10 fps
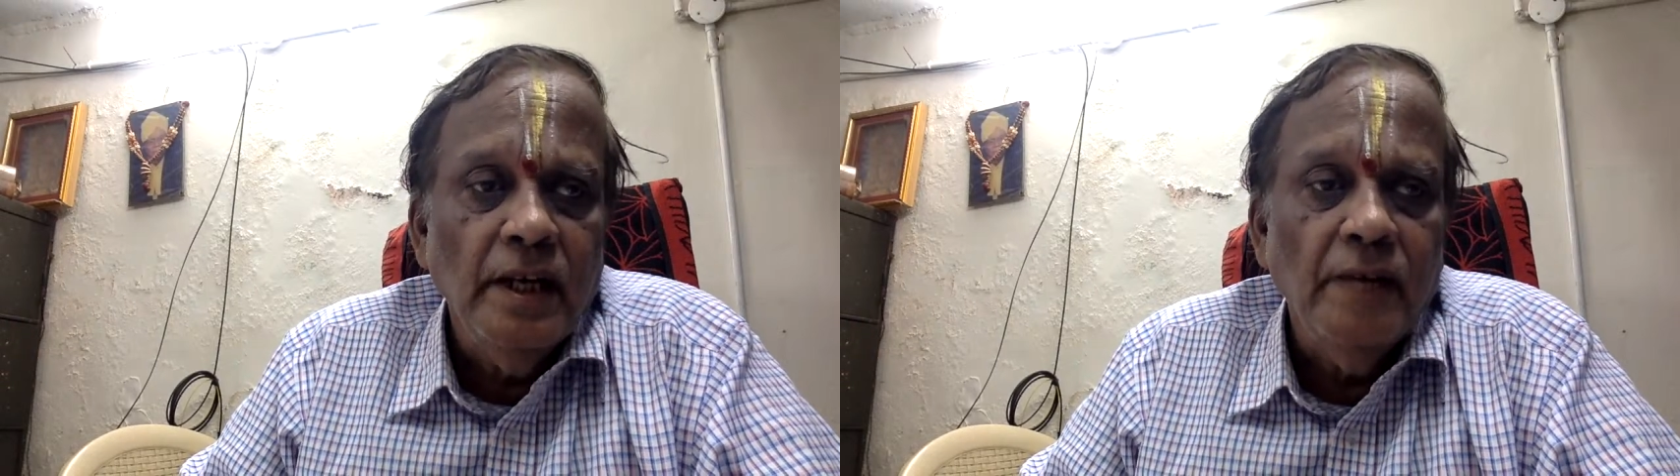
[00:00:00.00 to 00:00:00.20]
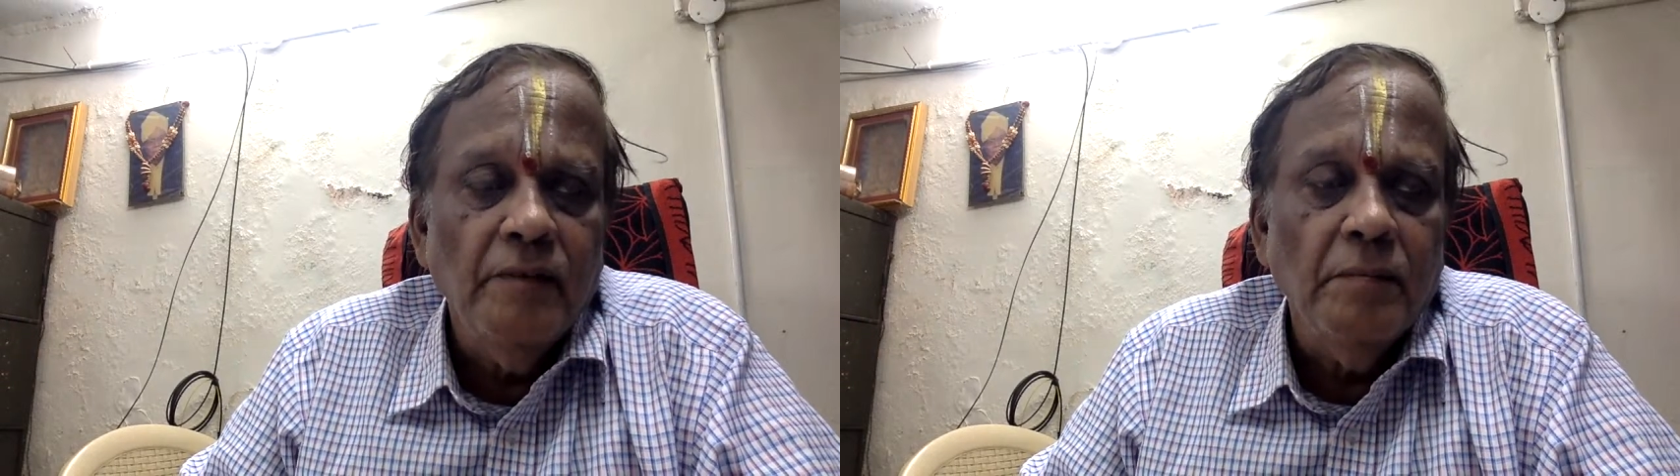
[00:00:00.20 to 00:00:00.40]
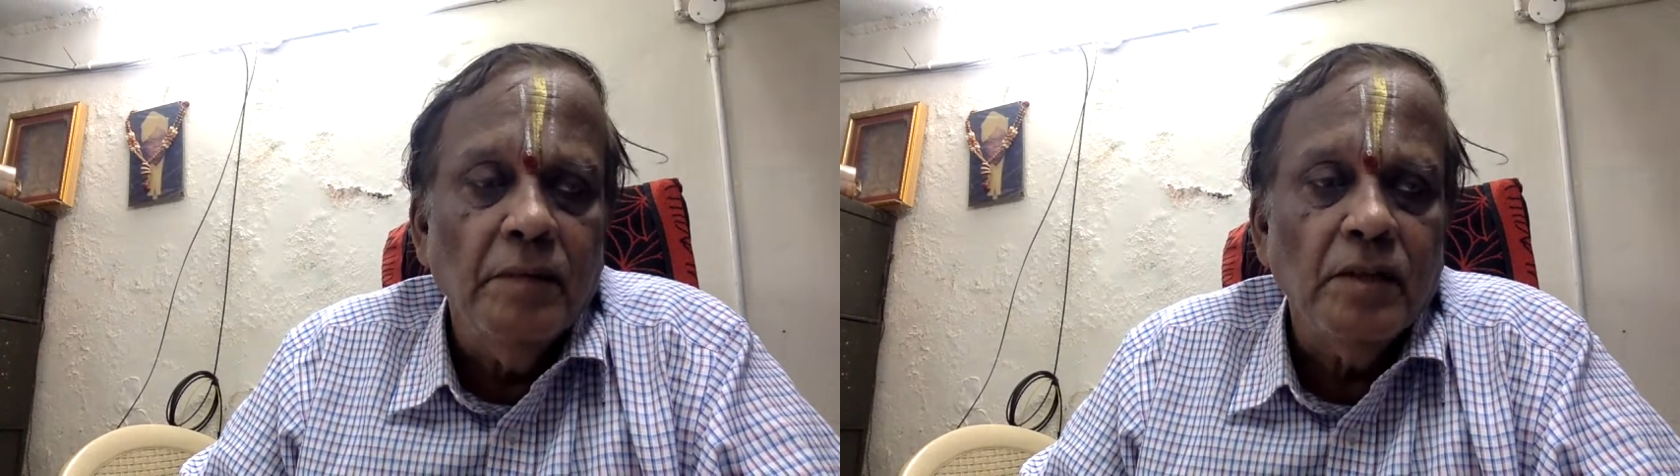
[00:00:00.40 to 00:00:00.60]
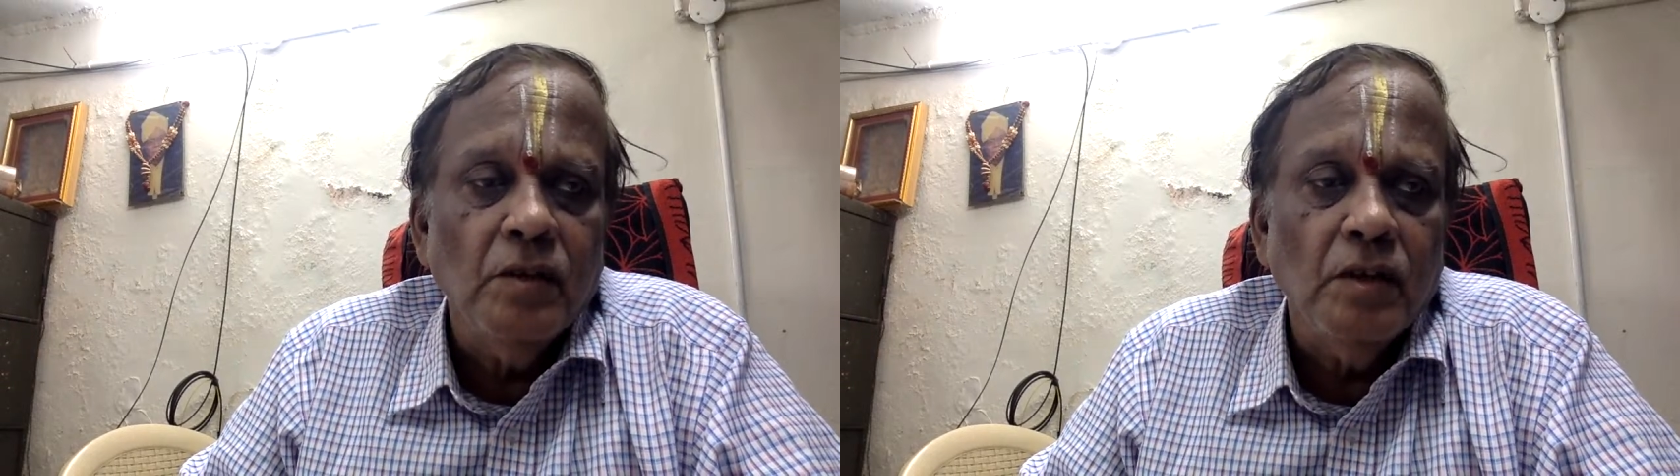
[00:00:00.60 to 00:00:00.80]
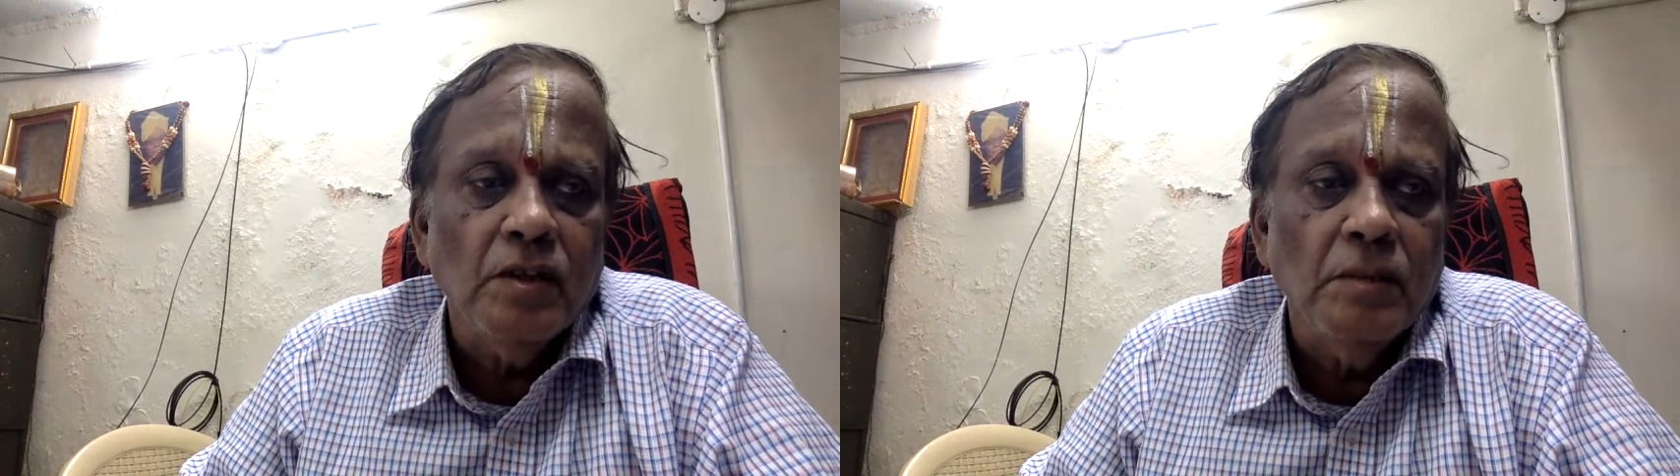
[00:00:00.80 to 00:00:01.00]
every month
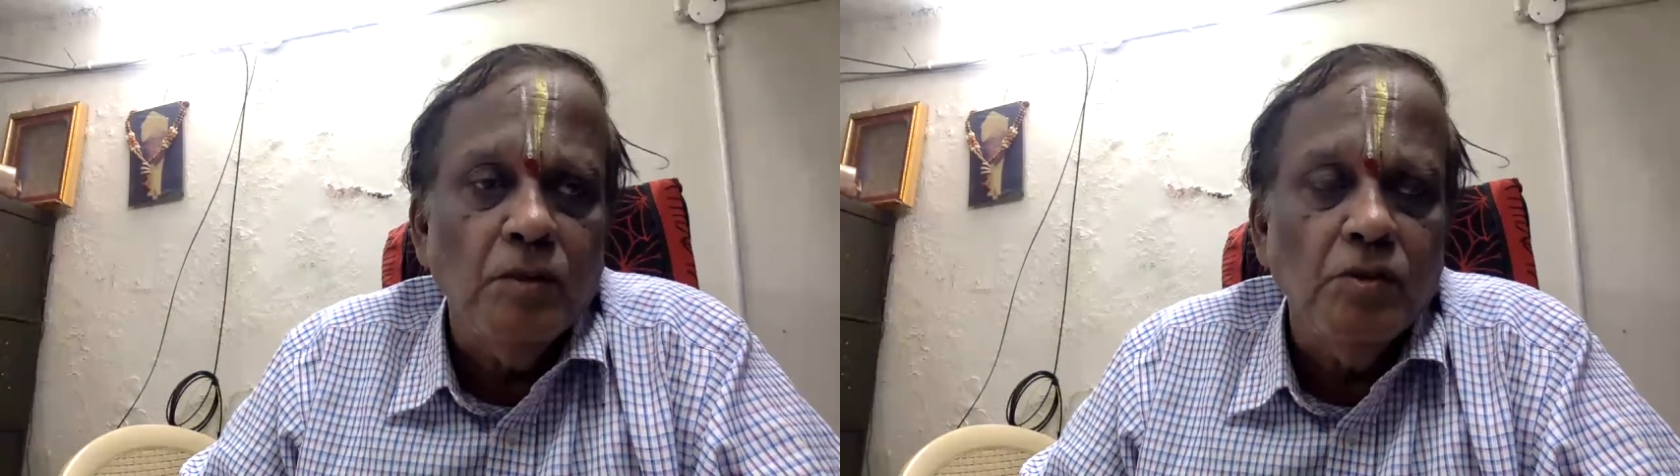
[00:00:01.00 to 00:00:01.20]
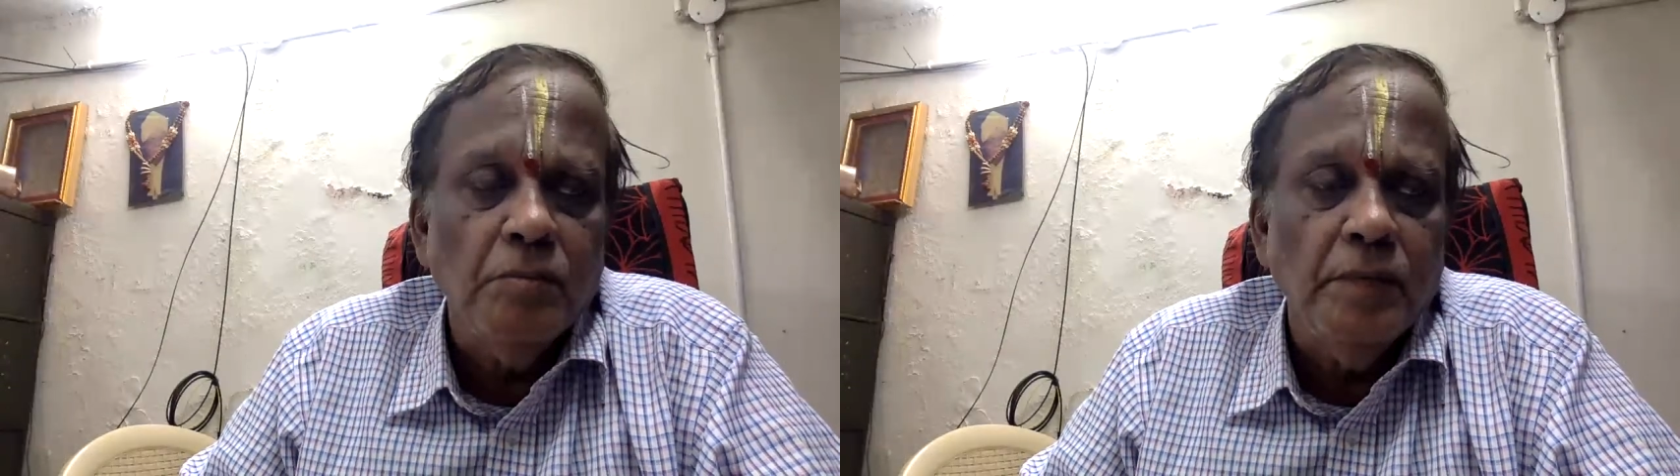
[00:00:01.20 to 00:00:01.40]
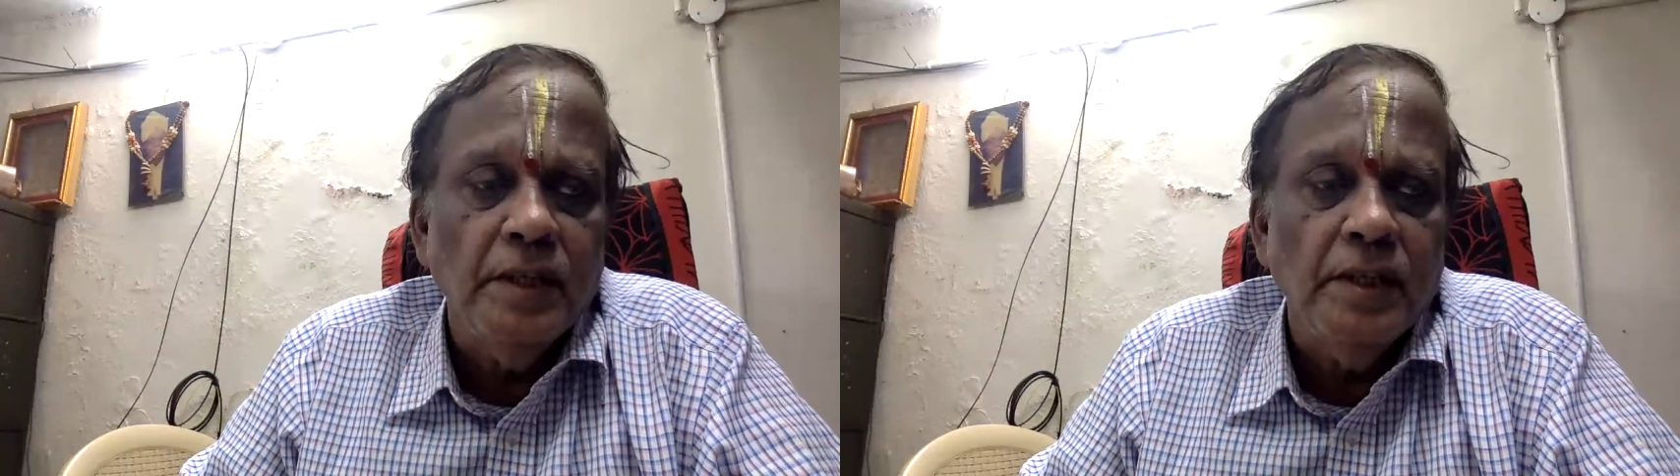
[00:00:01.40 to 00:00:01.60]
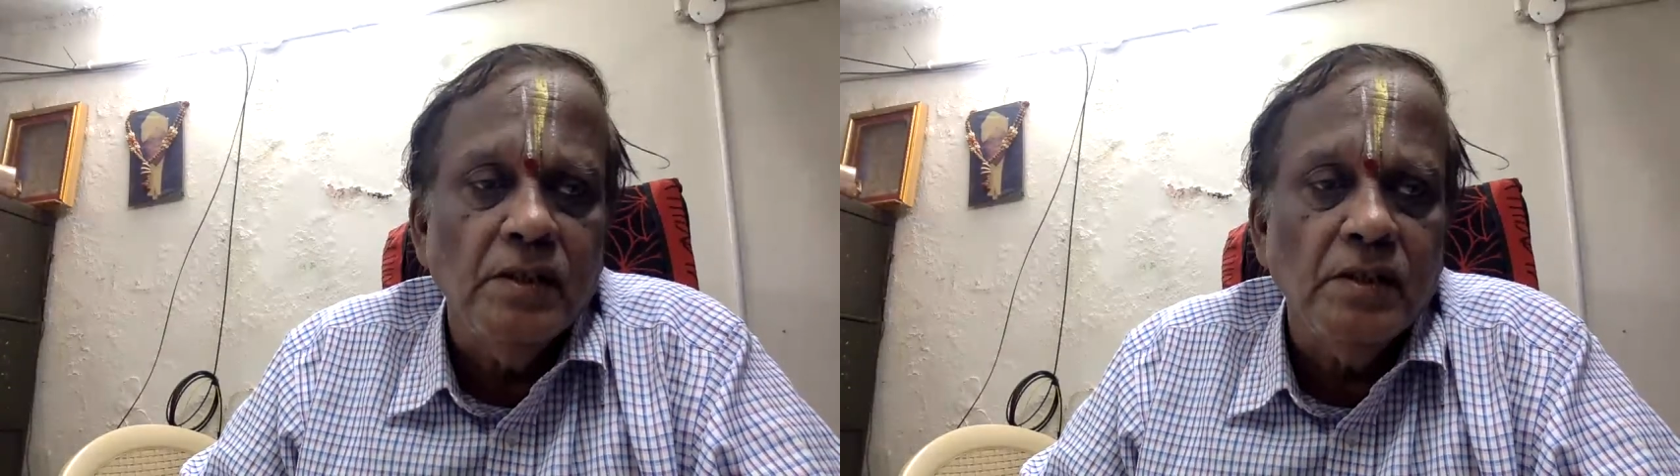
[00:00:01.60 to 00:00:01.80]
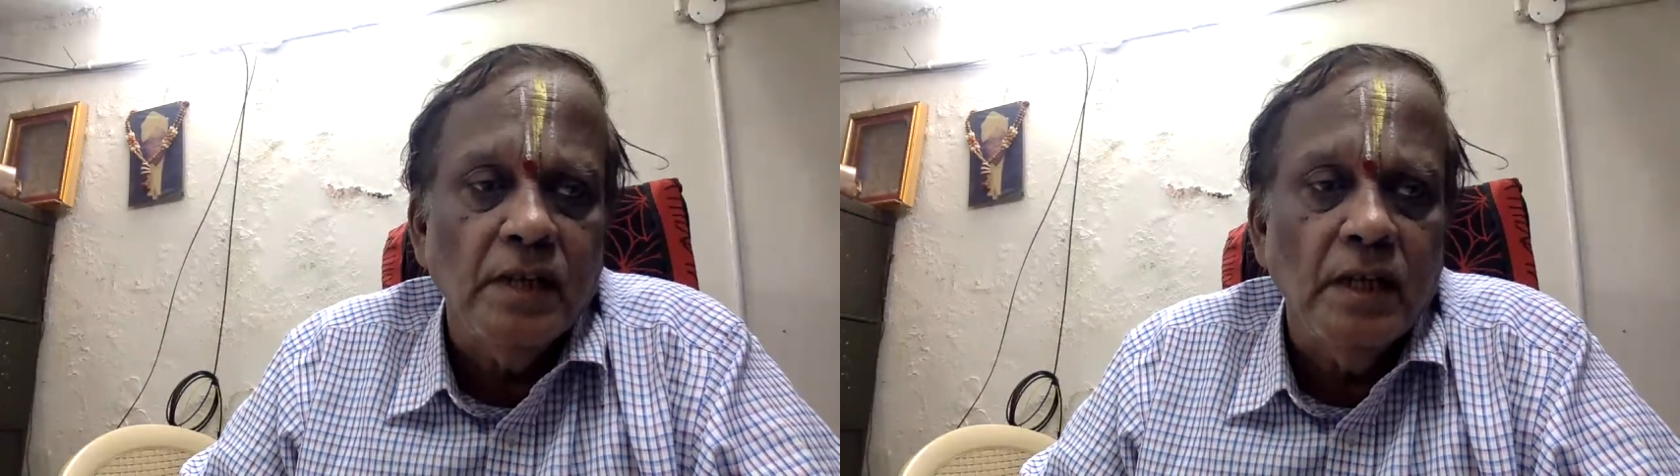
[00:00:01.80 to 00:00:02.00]
you are supposed to pay the
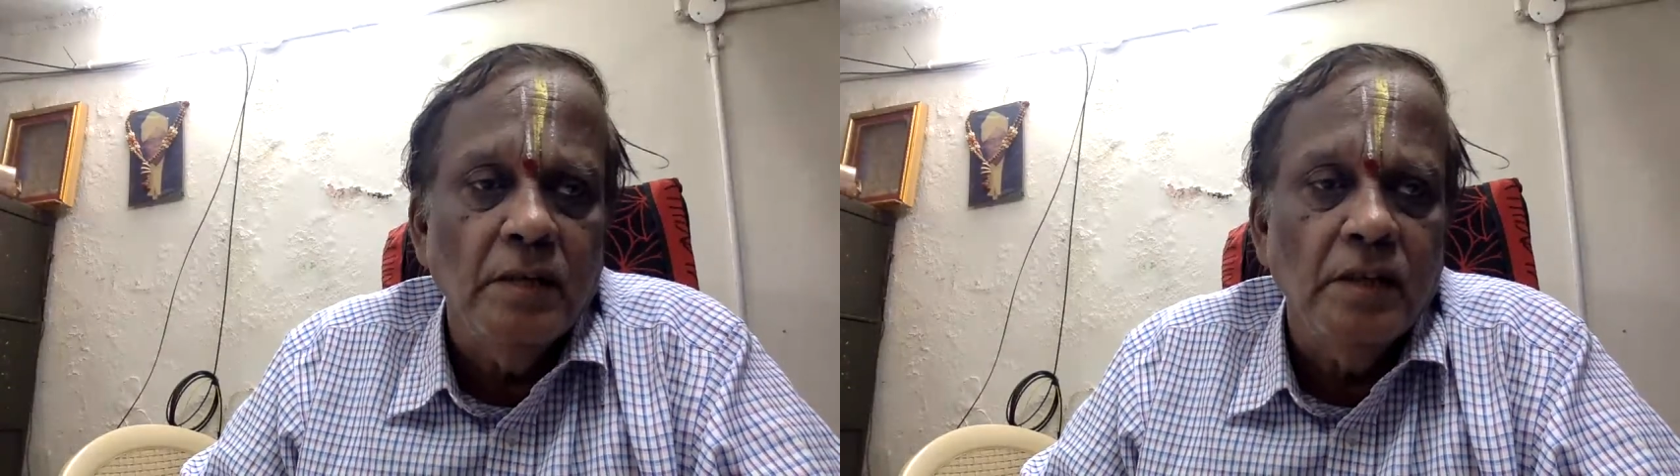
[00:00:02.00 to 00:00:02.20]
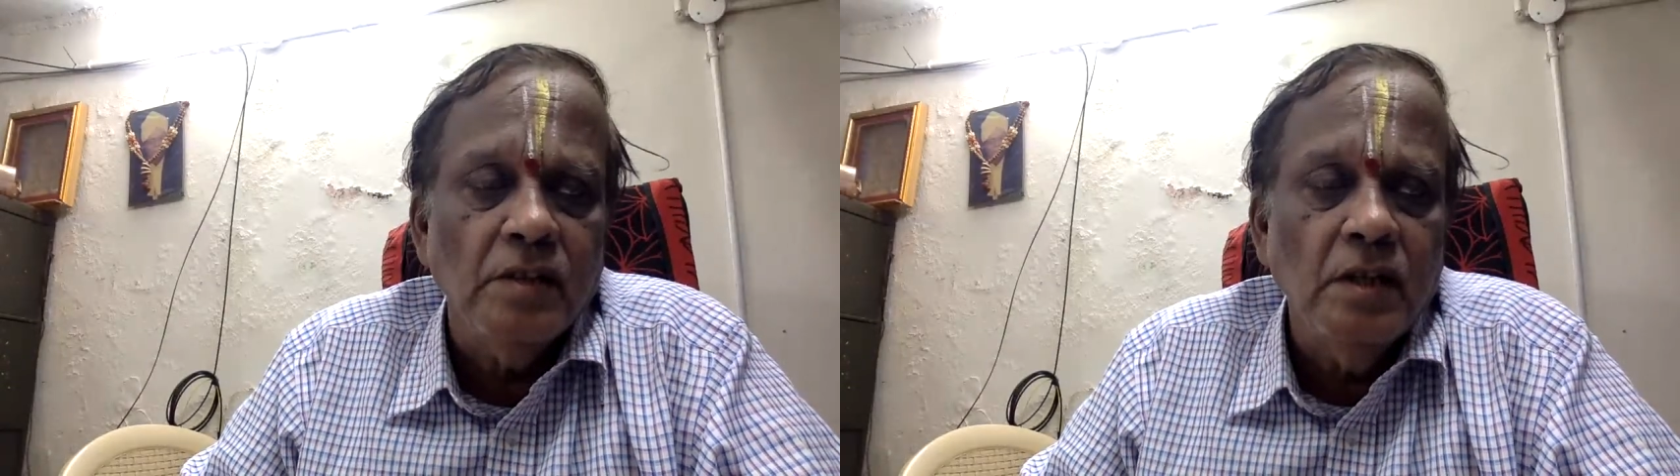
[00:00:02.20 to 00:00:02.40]
installments